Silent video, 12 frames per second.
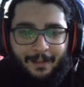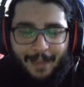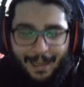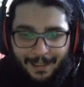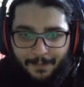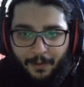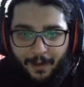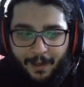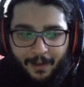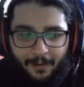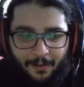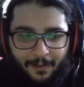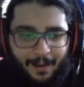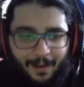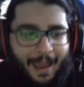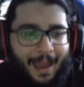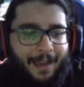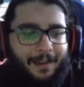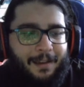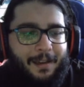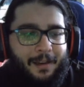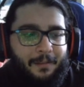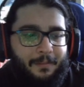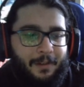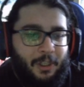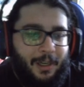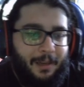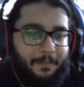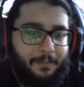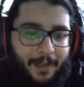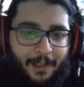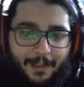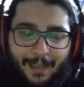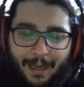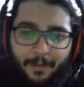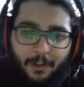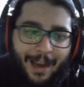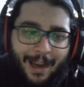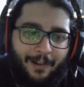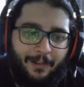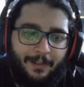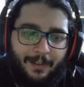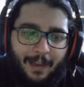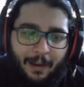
That's pretty good. And she can play Cyber Jackals.